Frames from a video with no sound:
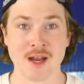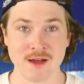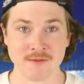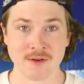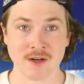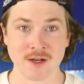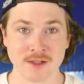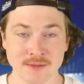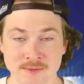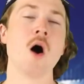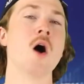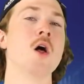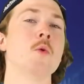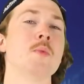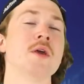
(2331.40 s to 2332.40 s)
than ever.
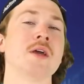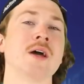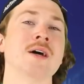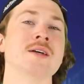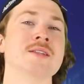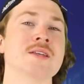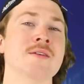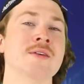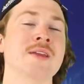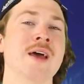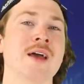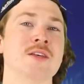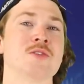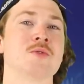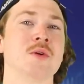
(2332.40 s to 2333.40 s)
All because of an
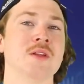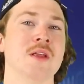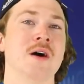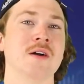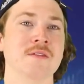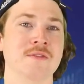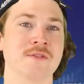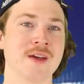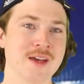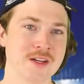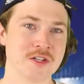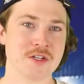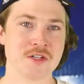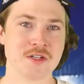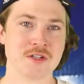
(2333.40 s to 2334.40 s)
extra long
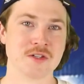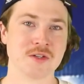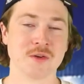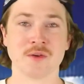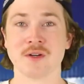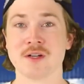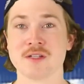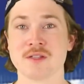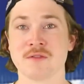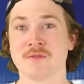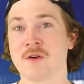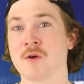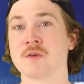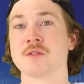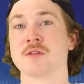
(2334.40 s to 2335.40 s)
fish. Or as the
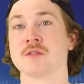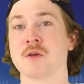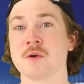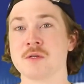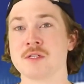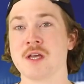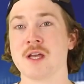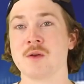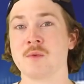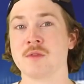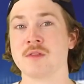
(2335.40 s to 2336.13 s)
folks associated